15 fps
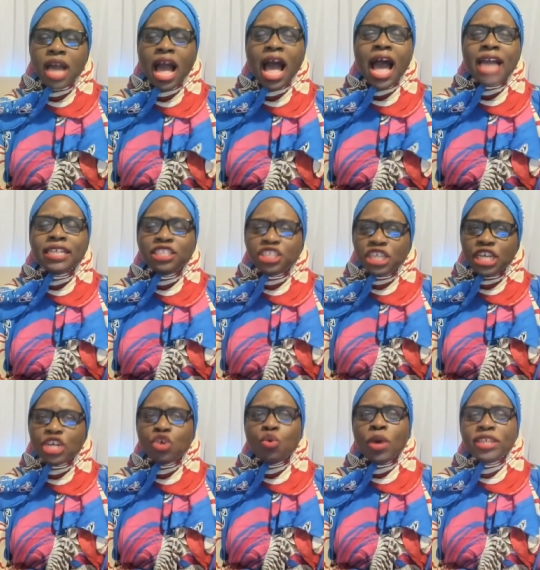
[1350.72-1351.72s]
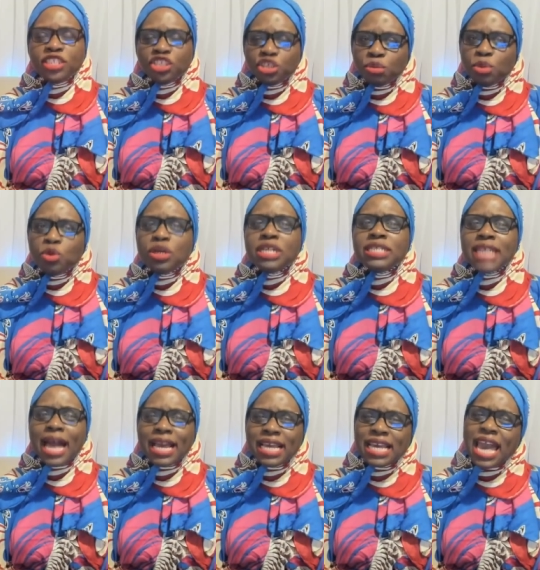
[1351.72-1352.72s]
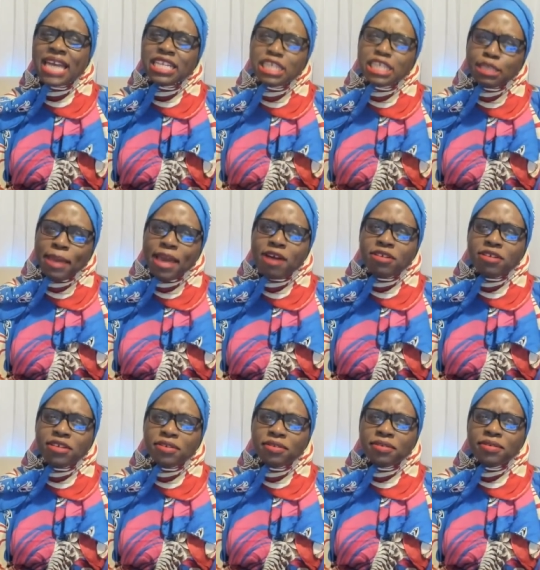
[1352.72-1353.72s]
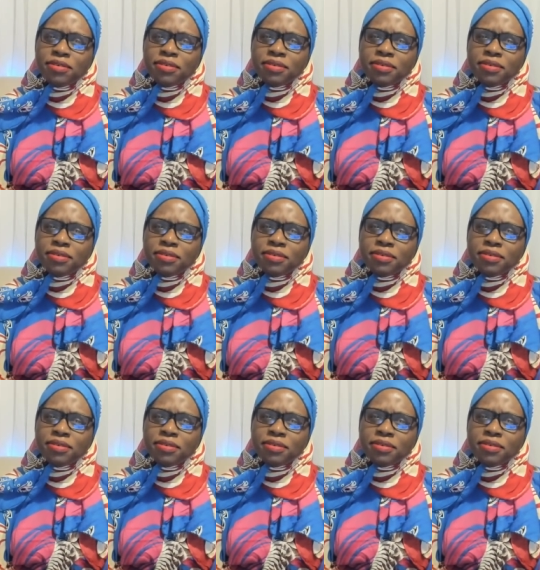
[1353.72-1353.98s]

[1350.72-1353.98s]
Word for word: Hygiene questionable because I can kind of smell you.